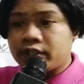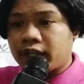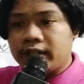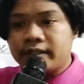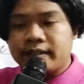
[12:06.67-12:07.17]

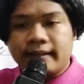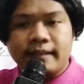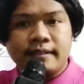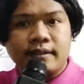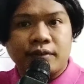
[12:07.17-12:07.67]
Charles
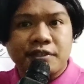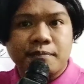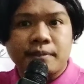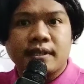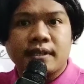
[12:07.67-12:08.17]
Dickens' A
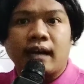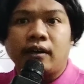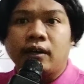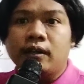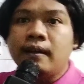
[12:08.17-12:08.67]
Christmas
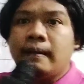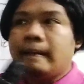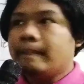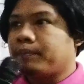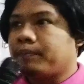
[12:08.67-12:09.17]
Carol
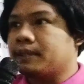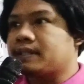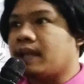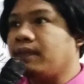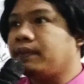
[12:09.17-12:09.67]

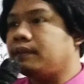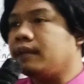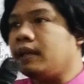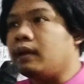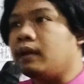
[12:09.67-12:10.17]
presented
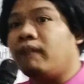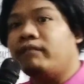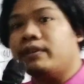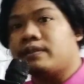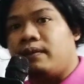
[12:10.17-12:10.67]
the
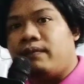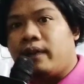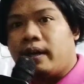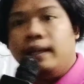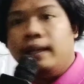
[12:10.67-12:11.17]
obvious
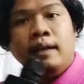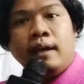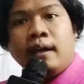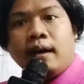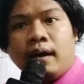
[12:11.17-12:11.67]
divide
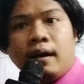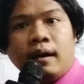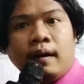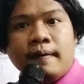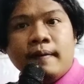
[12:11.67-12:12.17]

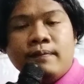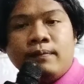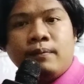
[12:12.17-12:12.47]
of